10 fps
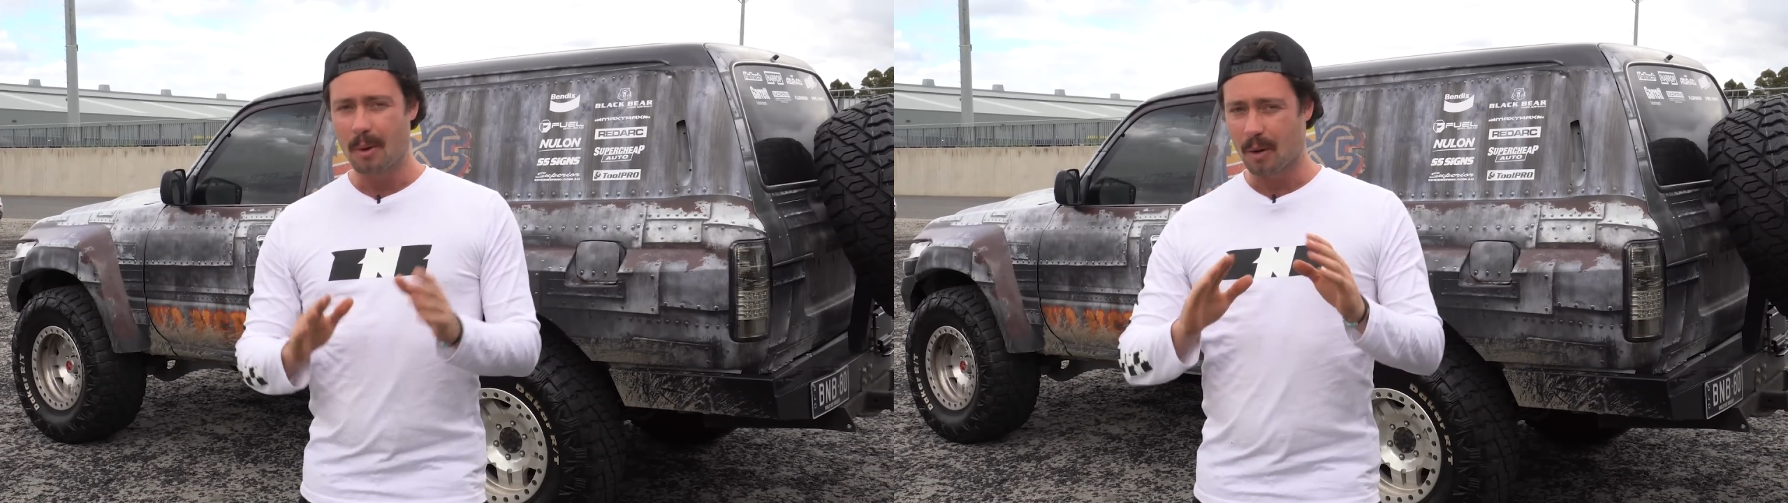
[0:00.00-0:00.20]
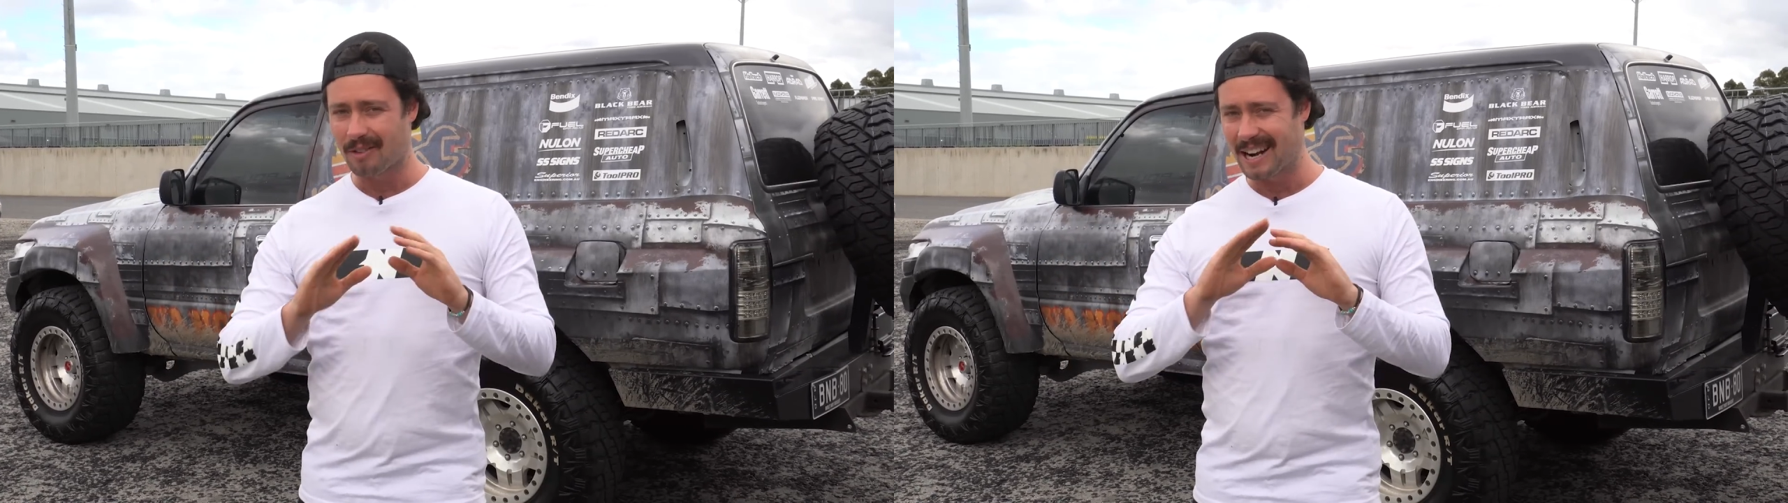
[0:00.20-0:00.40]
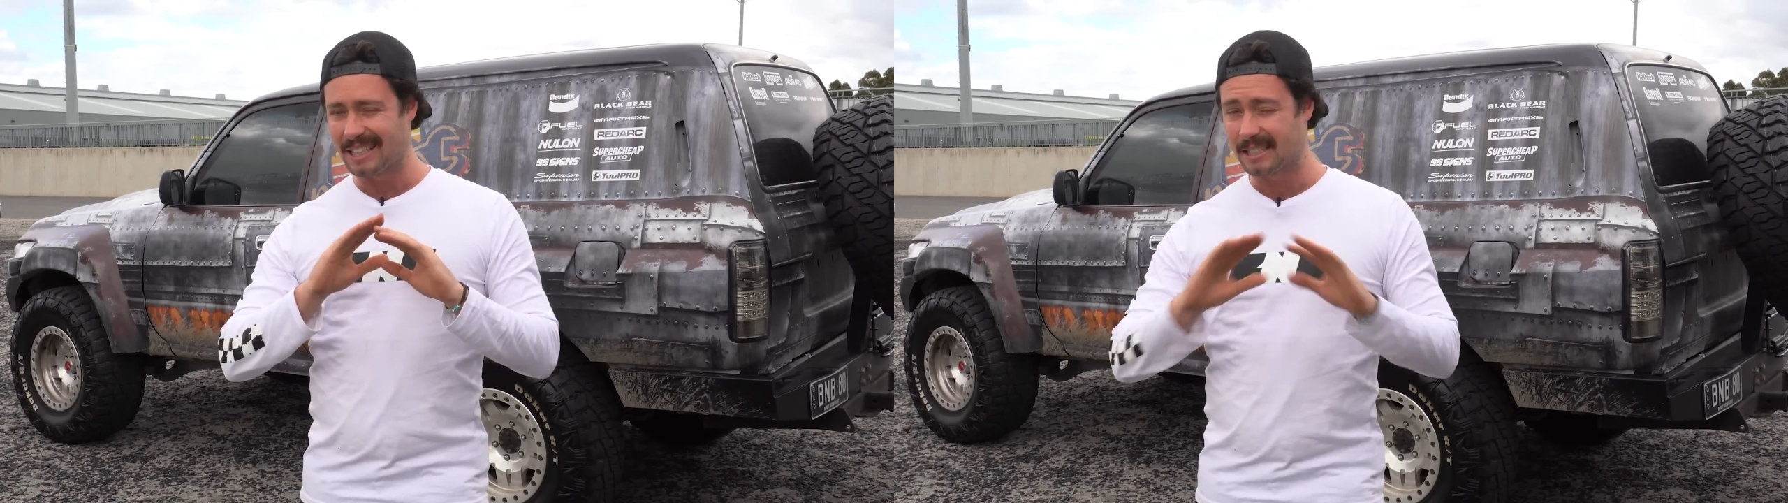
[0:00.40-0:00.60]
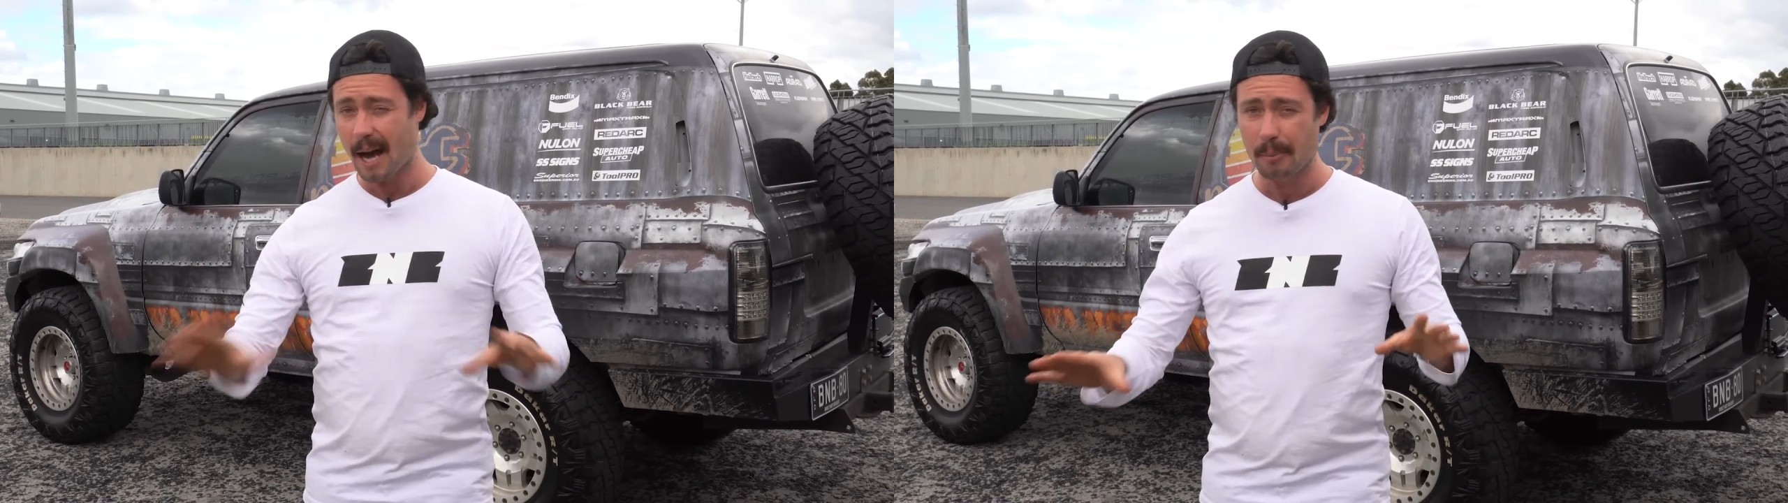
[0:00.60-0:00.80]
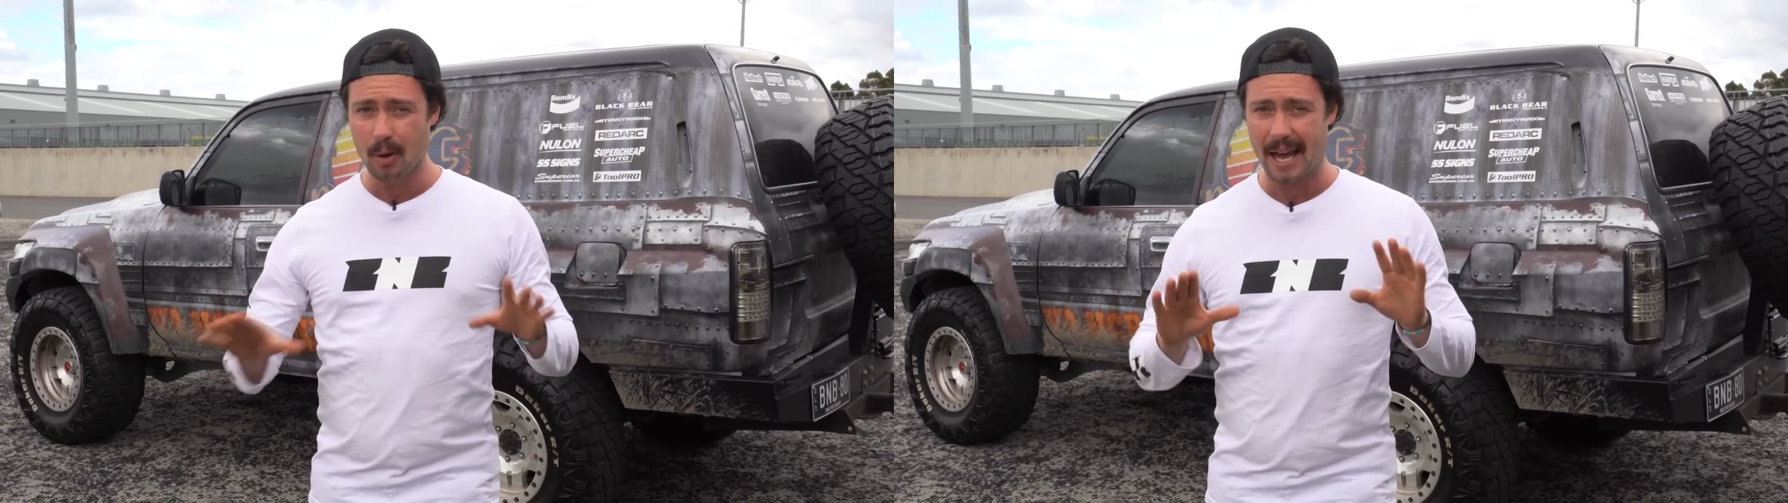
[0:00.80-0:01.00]
we're running
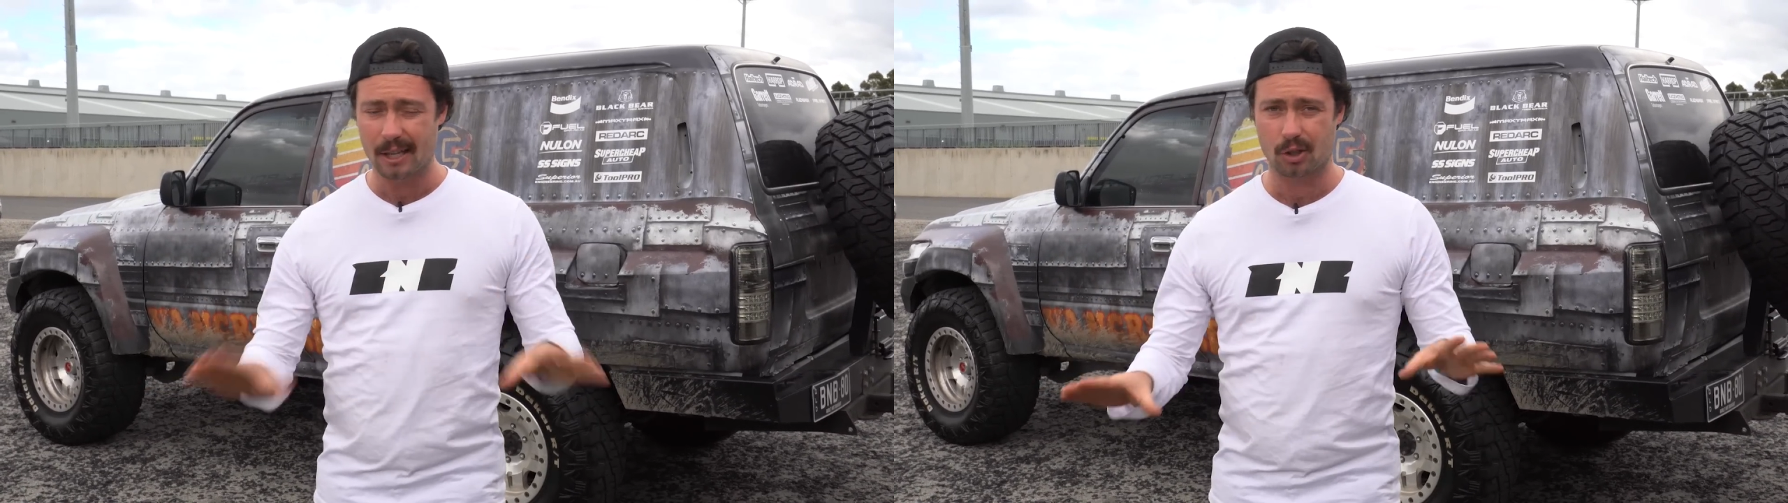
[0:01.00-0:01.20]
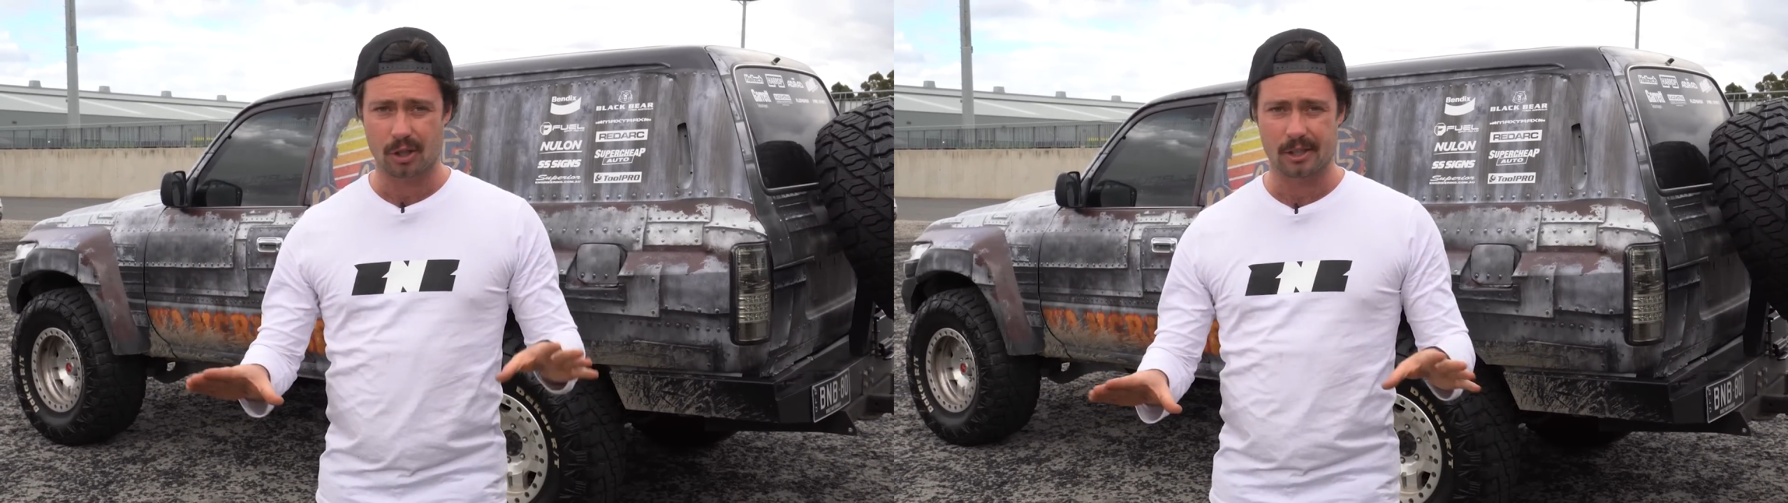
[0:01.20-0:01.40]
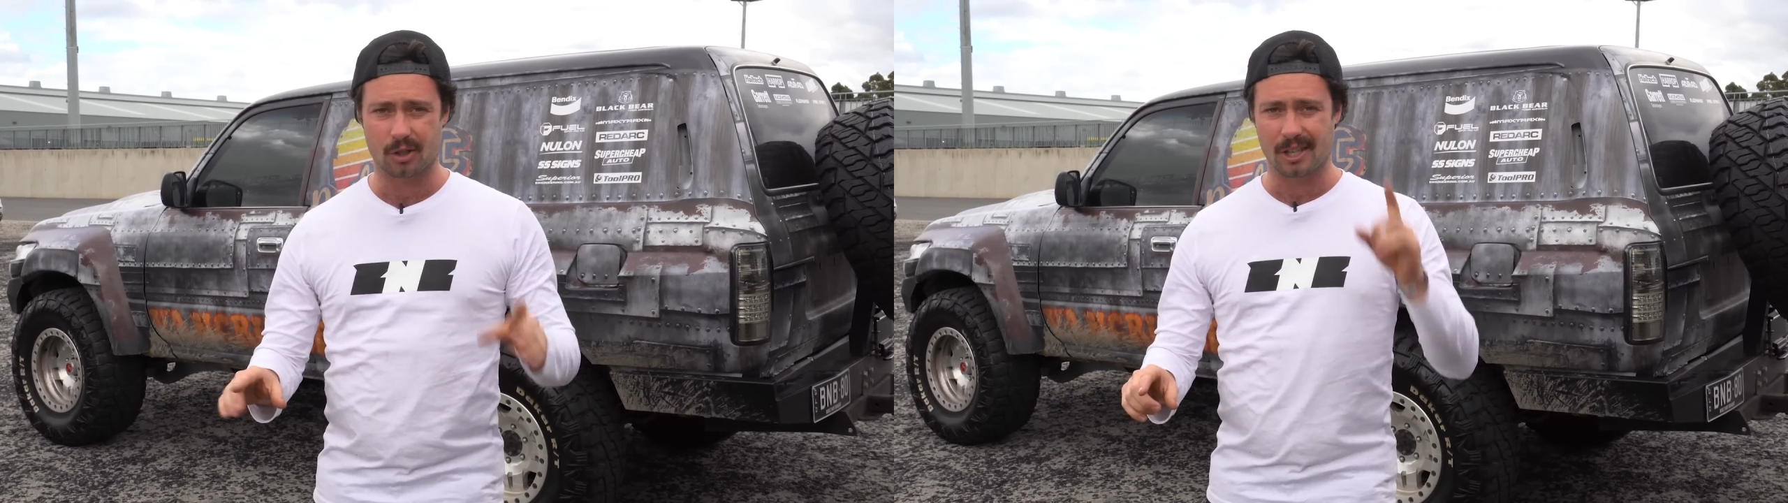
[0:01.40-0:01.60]
double entries.